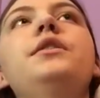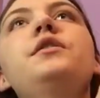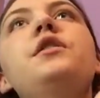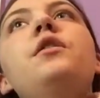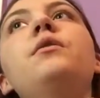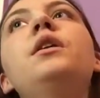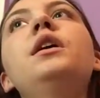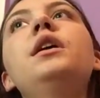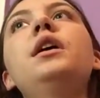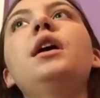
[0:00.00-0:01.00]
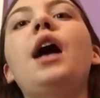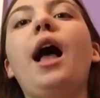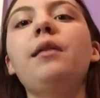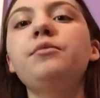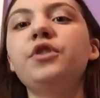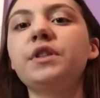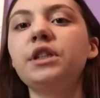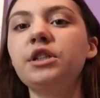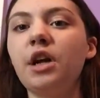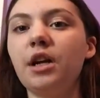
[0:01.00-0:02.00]
So I'm just
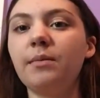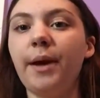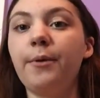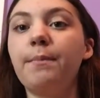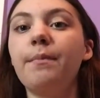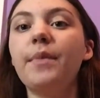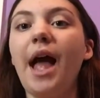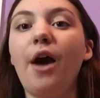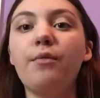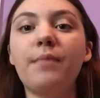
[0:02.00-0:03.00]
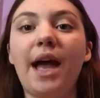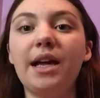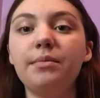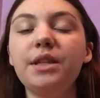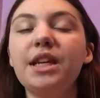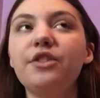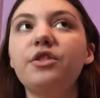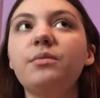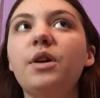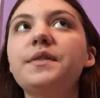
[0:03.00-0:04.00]
going to talk about how my
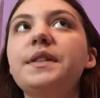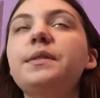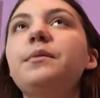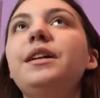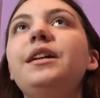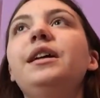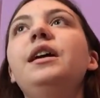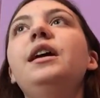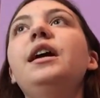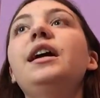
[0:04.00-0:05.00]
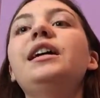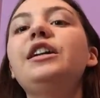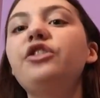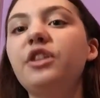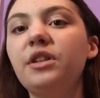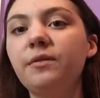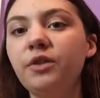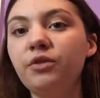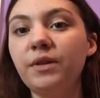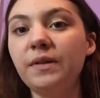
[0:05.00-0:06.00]
application process went, each
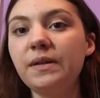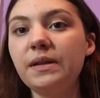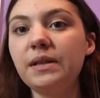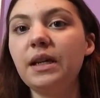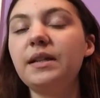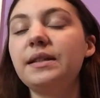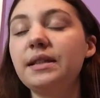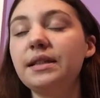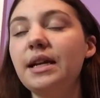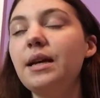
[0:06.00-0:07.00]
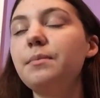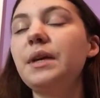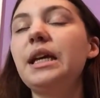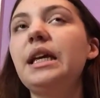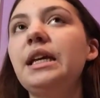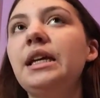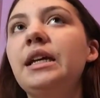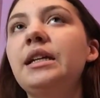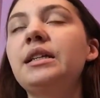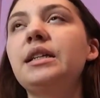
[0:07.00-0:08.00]
individual step,
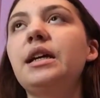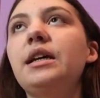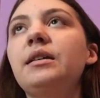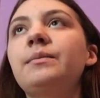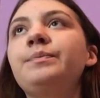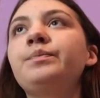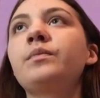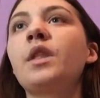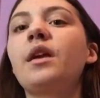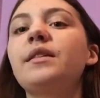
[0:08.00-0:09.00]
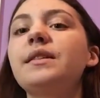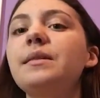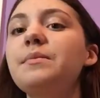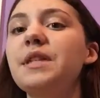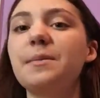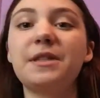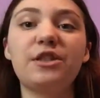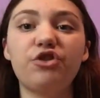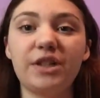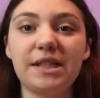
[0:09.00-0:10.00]
and some tips
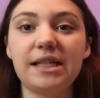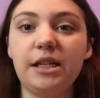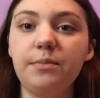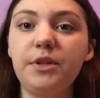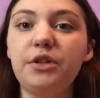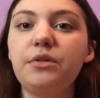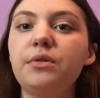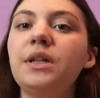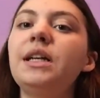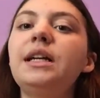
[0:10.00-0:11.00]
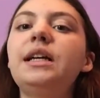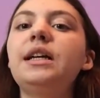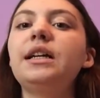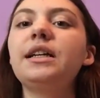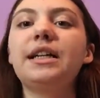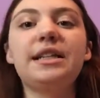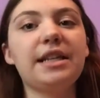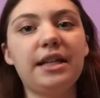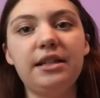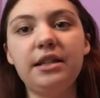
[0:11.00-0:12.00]
and tricks to help you get it
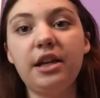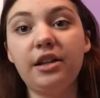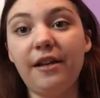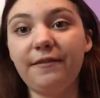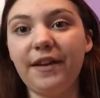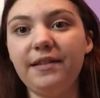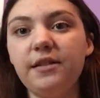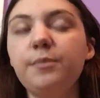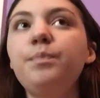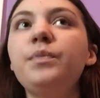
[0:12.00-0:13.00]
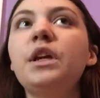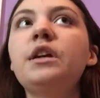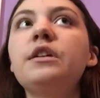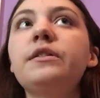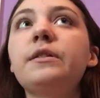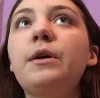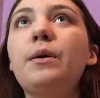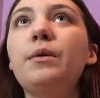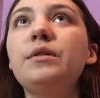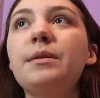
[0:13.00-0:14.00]
done a lot faster.
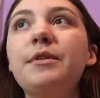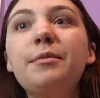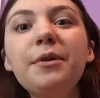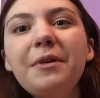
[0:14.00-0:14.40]
So tip number